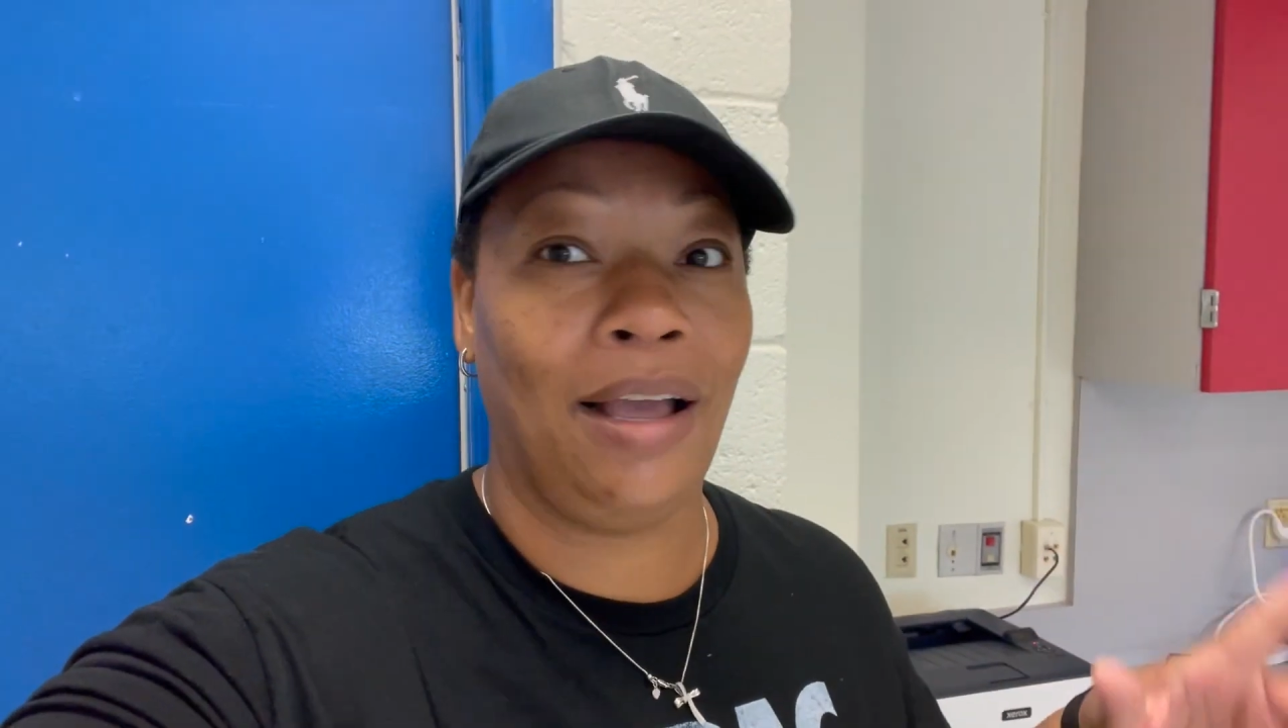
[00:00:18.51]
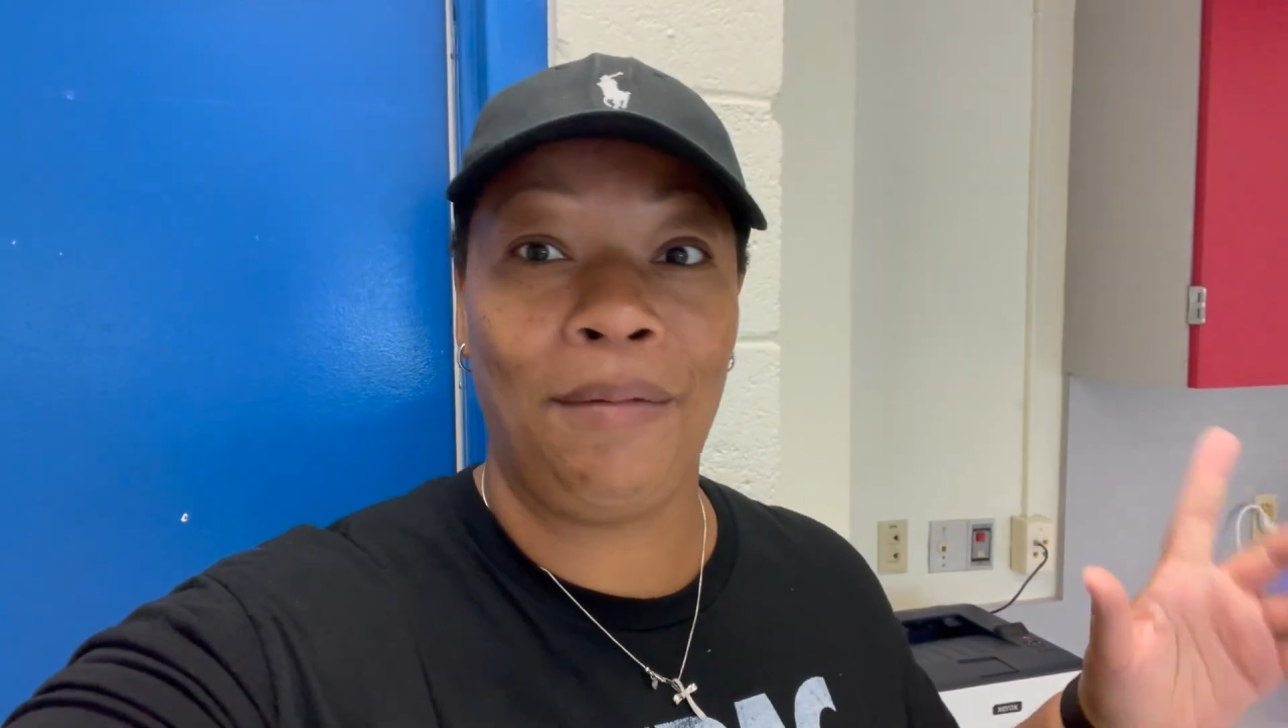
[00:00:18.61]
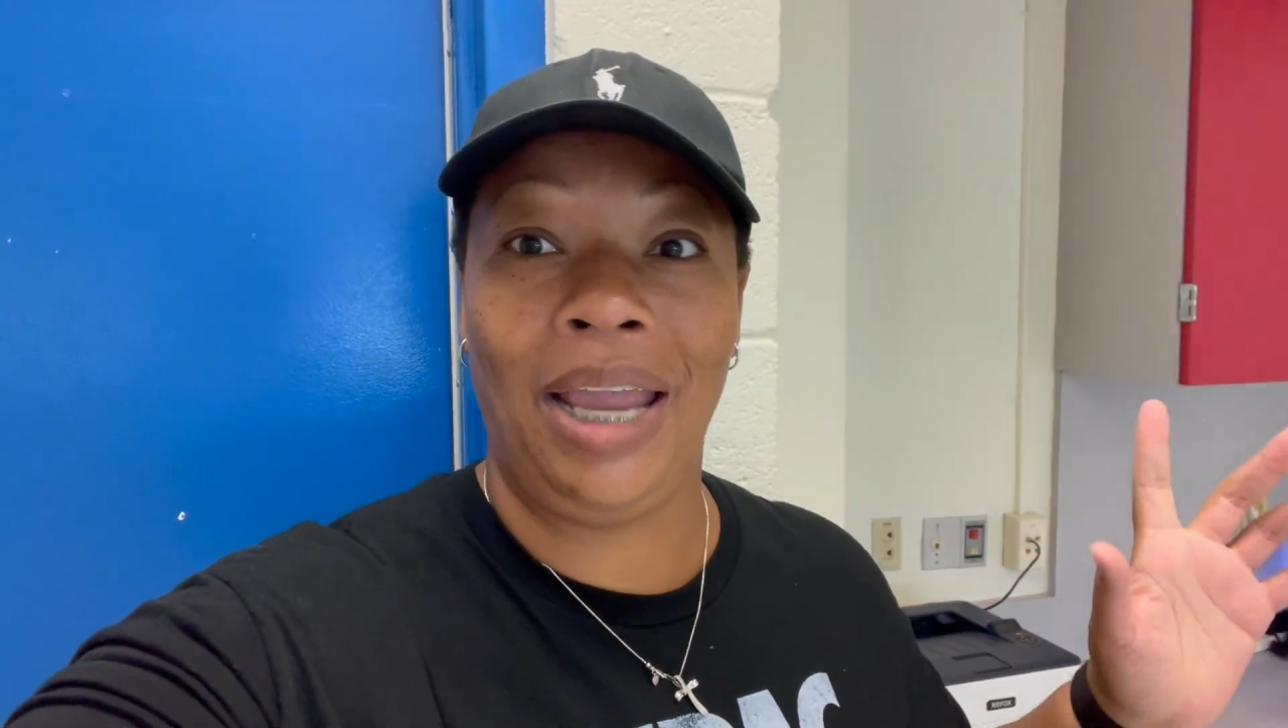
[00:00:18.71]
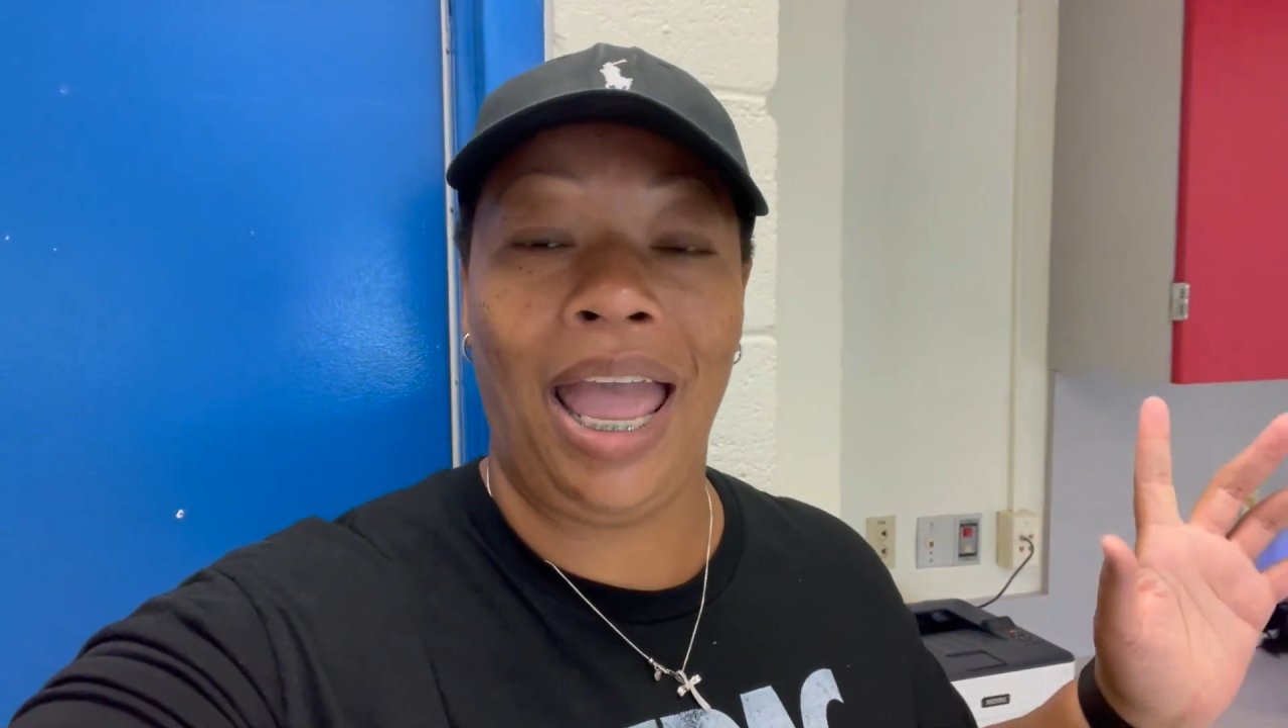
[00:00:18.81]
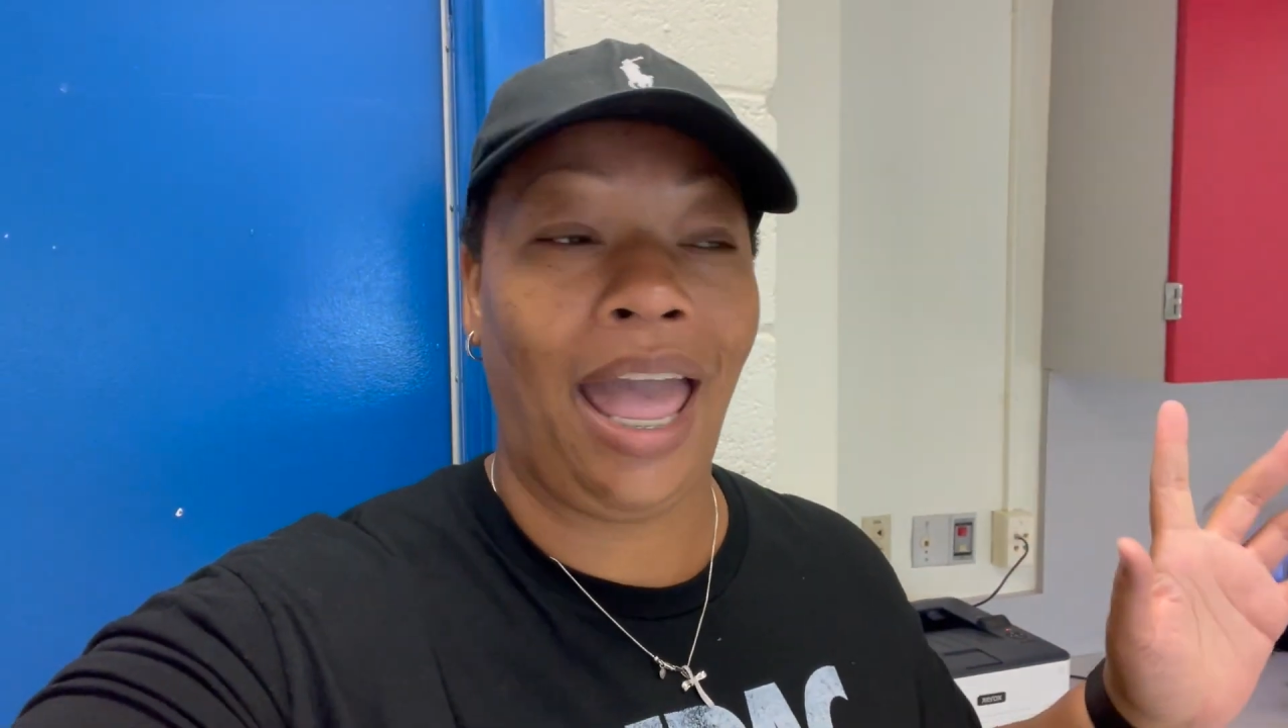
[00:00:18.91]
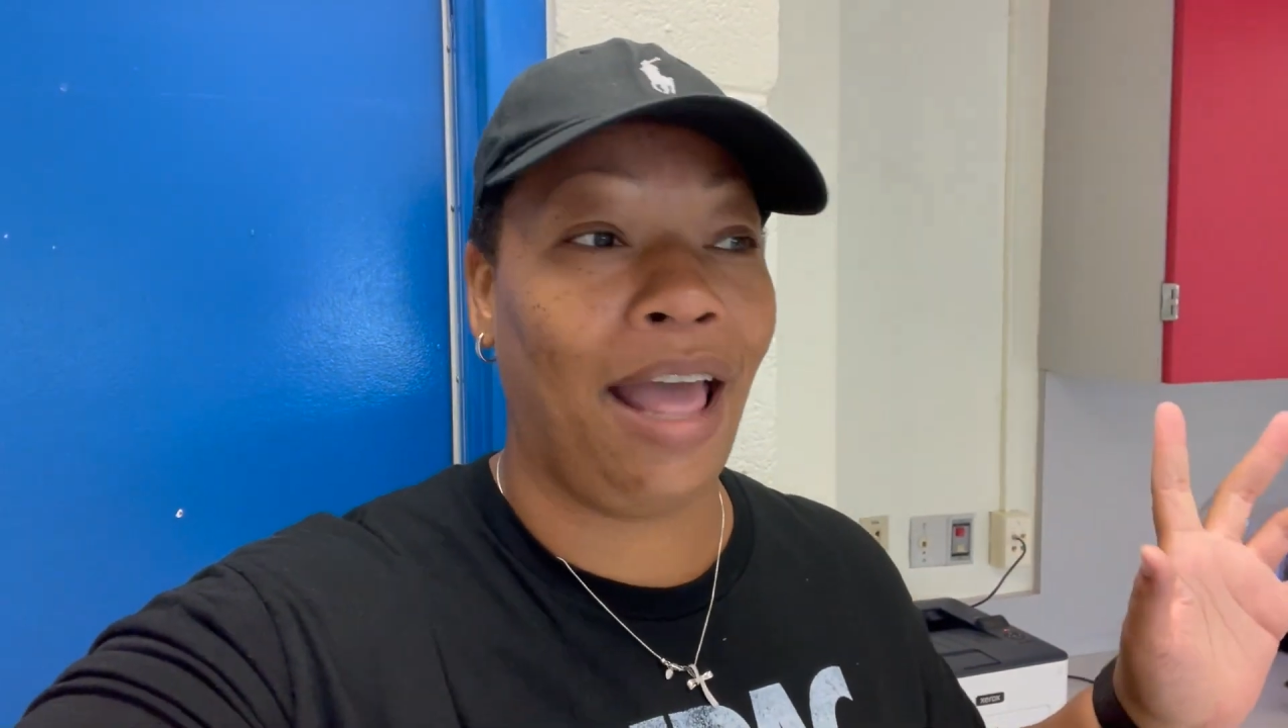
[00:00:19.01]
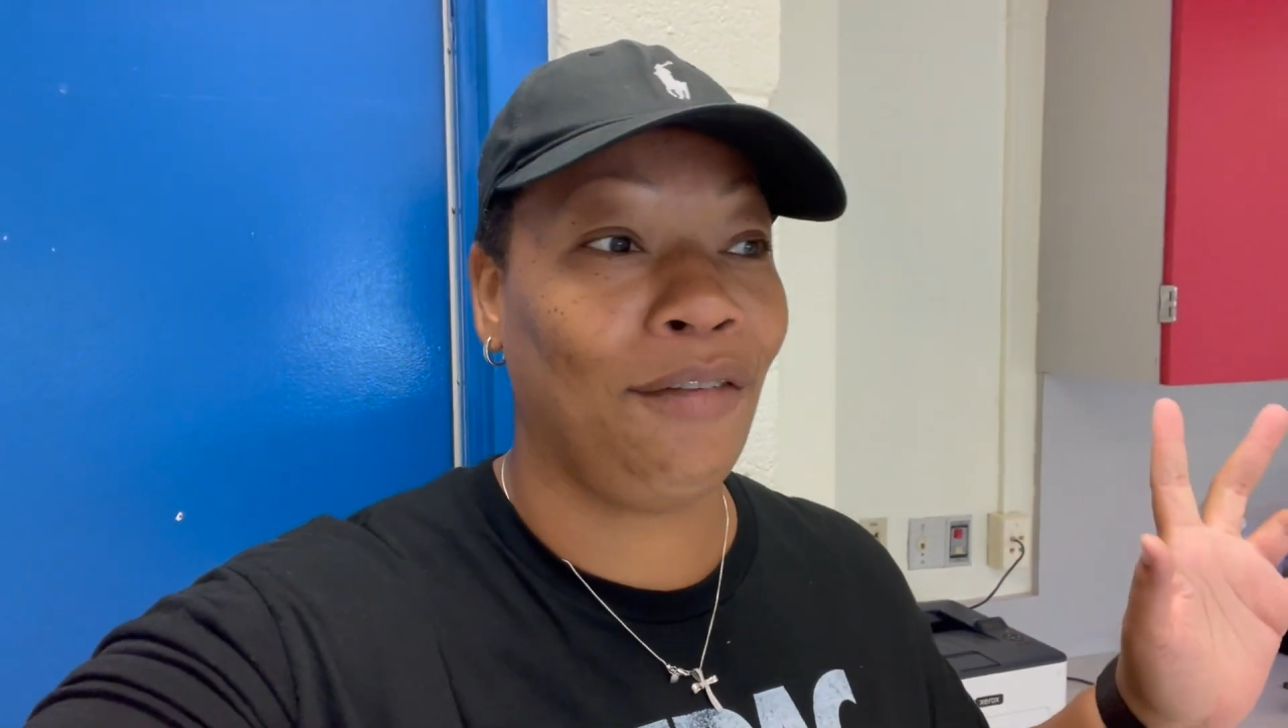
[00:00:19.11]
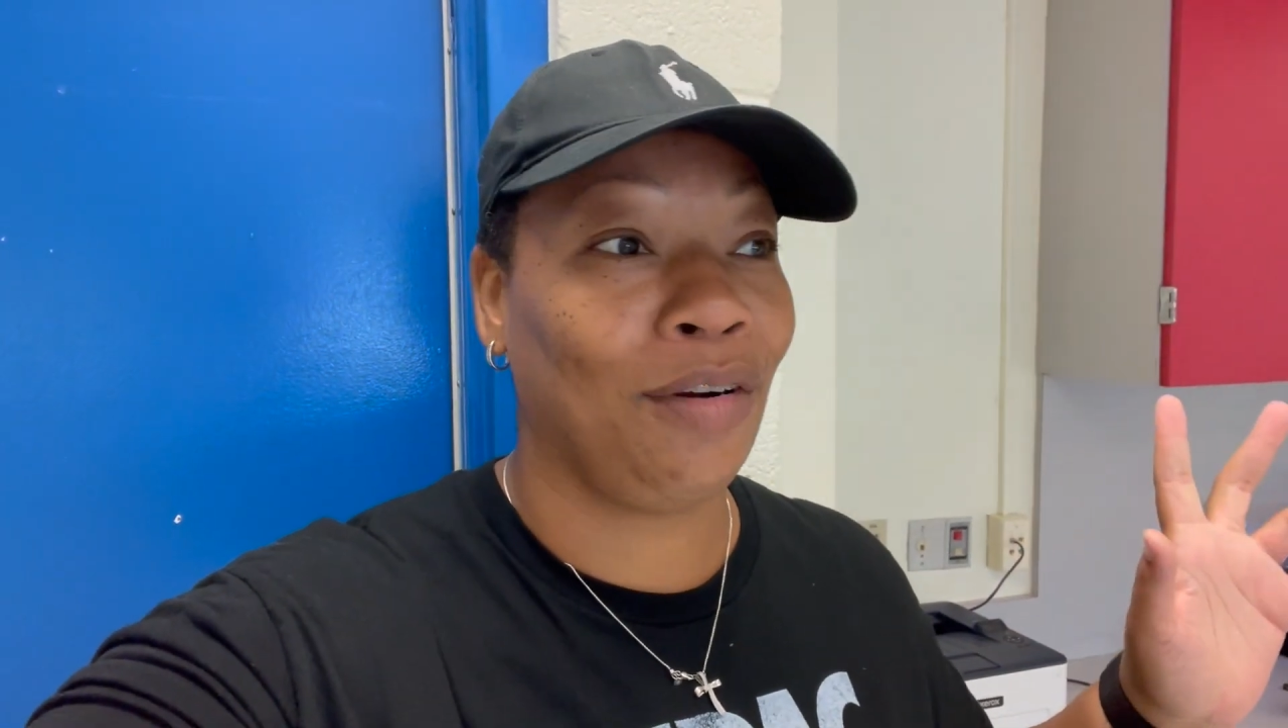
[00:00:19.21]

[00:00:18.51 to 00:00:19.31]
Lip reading: that we have